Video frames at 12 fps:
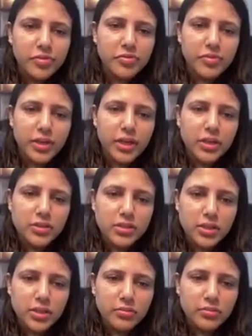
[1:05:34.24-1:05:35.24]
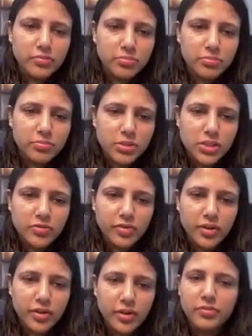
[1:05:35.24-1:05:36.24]
50 and say
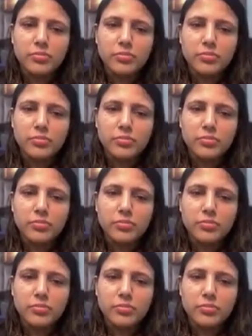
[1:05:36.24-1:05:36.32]
65.